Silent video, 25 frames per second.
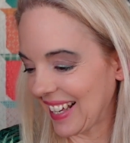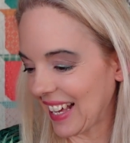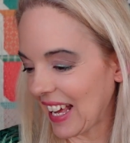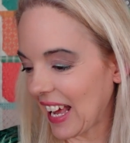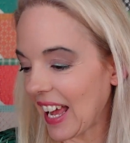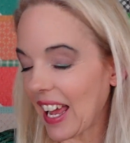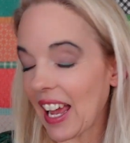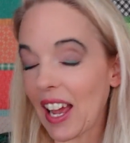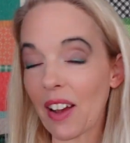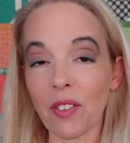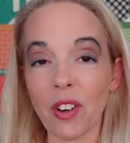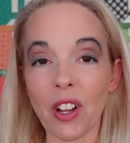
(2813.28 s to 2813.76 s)

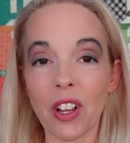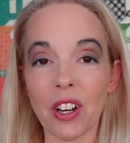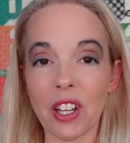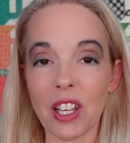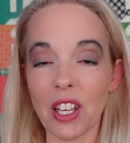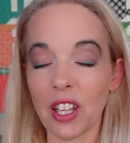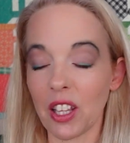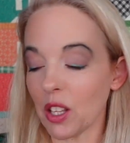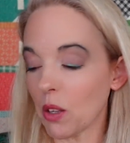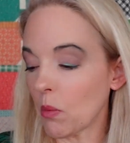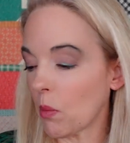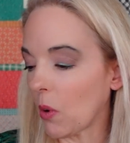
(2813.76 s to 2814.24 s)
I have not
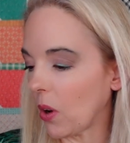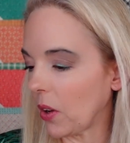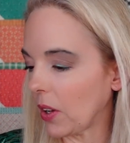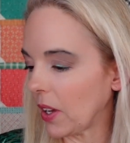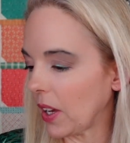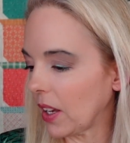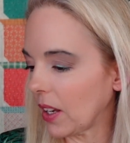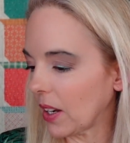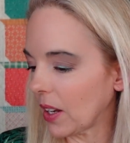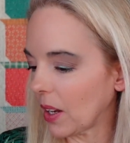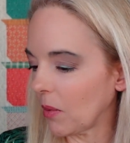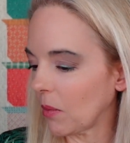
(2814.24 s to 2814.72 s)
eaten them all
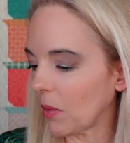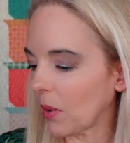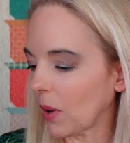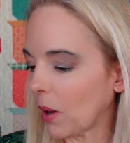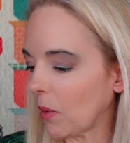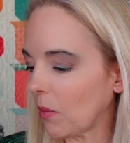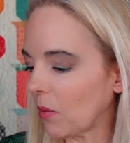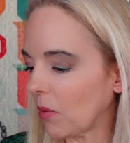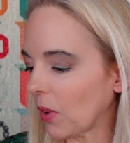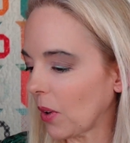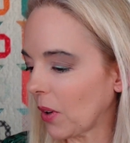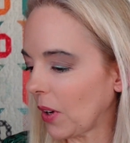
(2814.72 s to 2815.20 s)
yet.
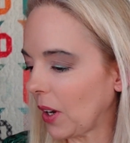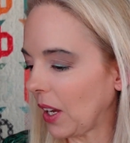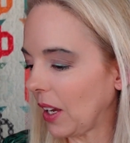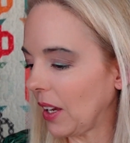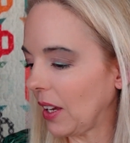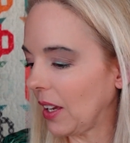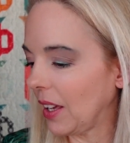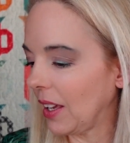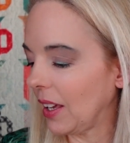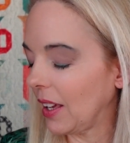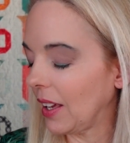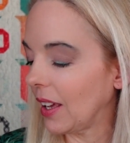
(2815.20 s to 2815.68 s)
I'm very
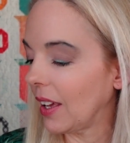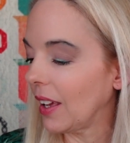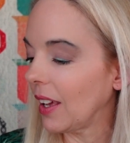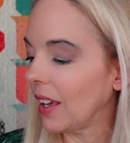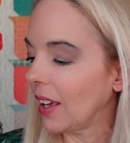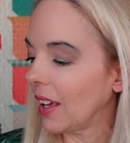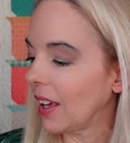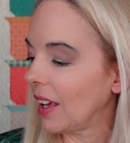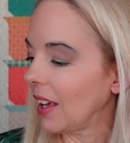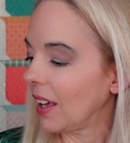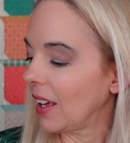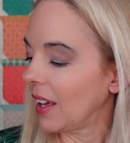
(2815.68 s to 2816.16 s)

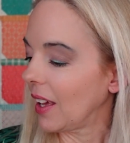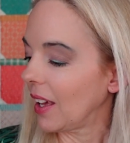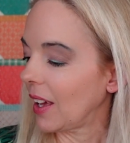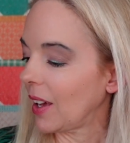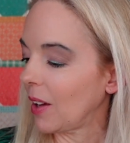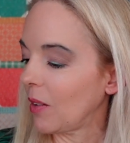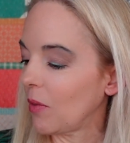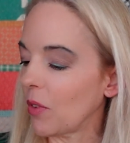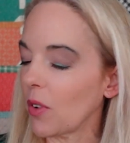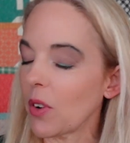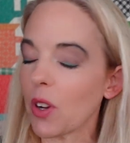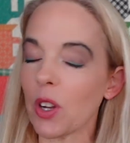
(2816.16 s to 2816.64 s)

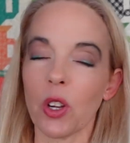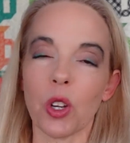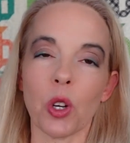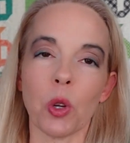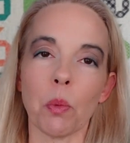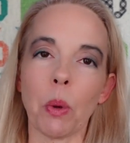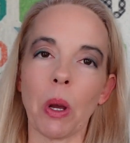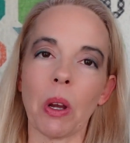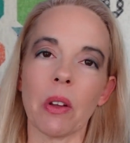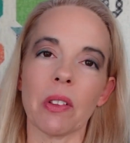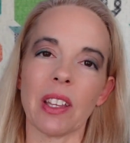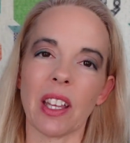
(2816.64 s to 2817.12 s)
good
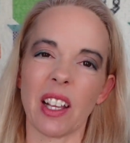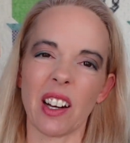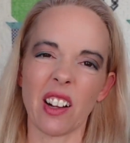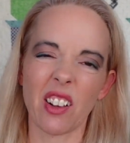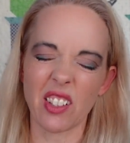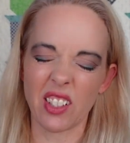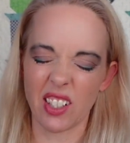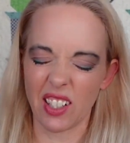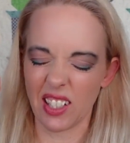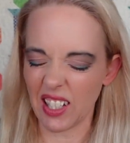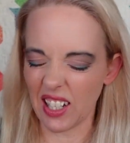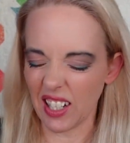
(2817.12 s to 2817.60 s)
about that. I'll
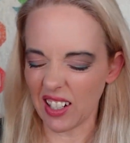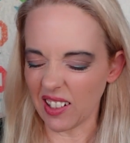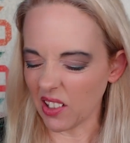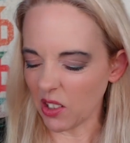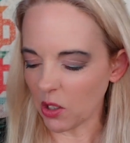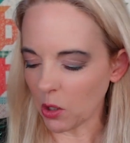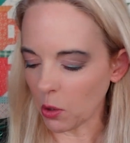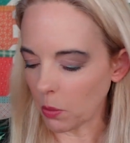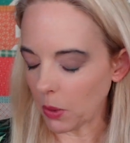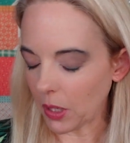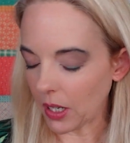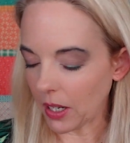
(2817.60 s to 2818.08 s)
just eat a
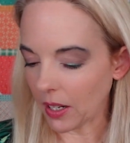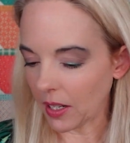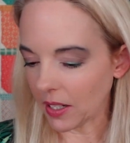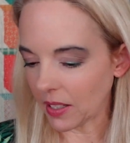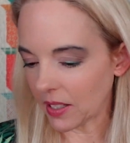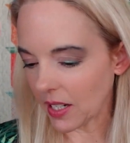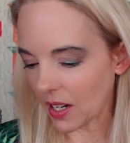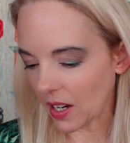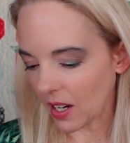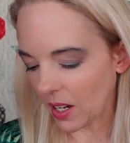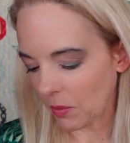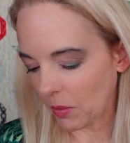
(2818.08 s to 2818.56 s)
little bit at a
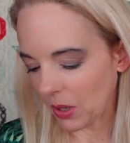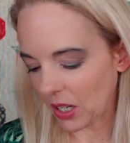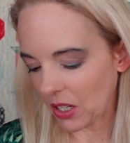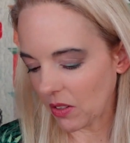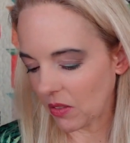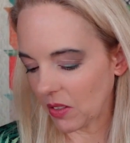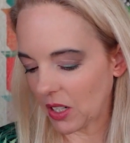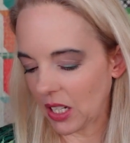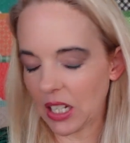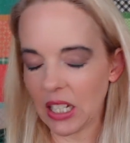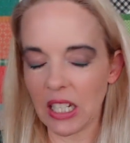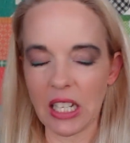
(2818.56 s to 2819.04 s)
time. I
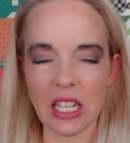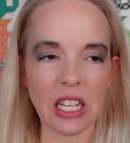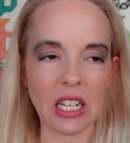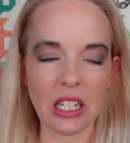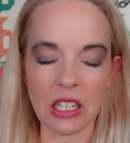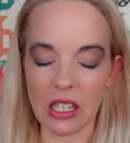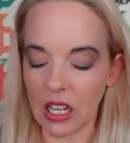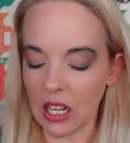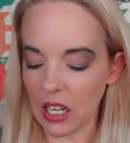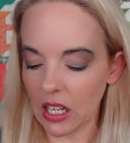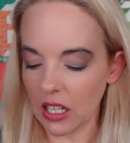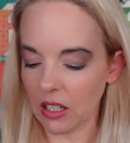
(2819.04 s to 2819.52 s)
don't need to eat a
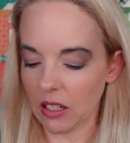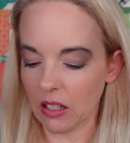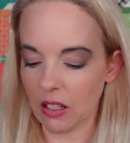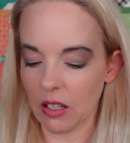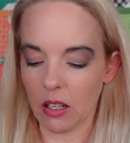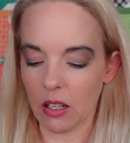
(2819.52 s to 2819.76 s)
lot